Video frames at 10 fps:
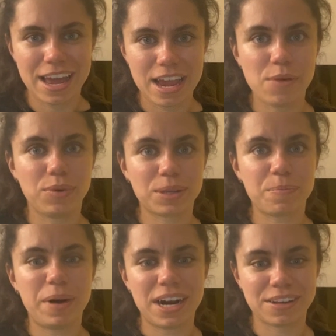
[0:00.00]
it was
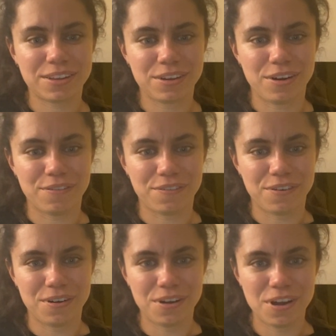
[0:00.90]
part of
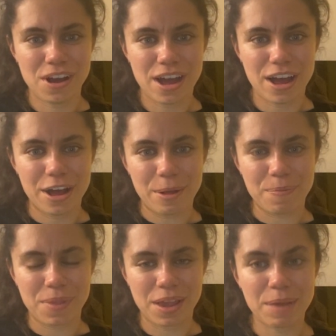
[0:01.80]

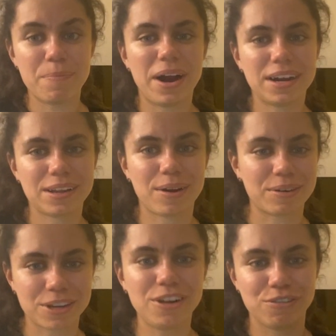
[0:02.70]
in part a
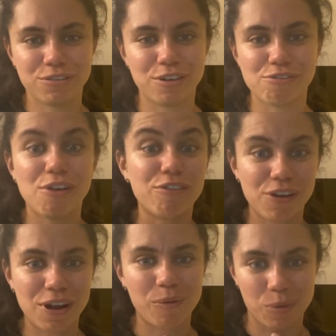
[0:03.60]
result of
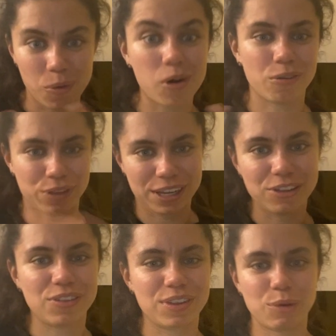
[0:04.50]
all our work of the
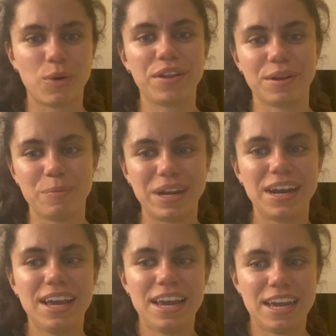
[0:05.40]
students that were there.
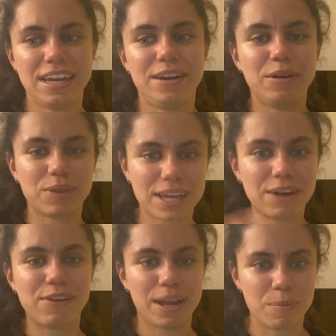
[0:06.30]
But it was kind
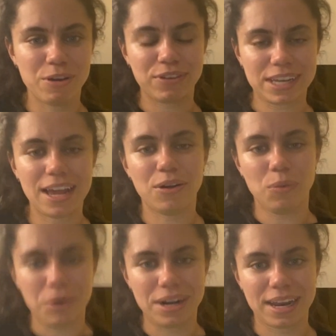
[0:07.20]
of like a bit of a cycle
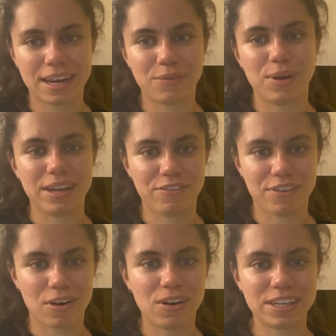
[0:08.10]
where like, well, if
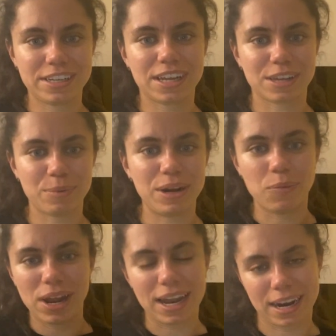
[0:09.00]
a college does very
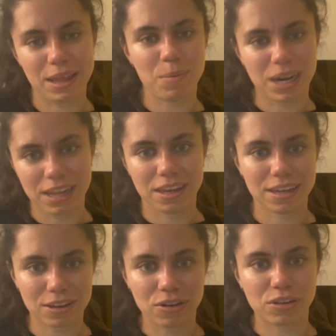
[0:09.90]
well academically, then
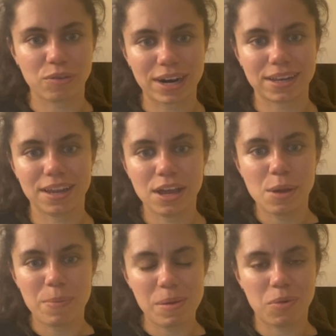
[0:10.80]
it's going to attract
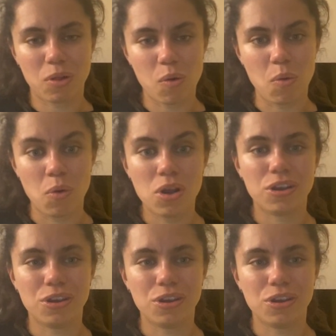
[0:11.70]
people who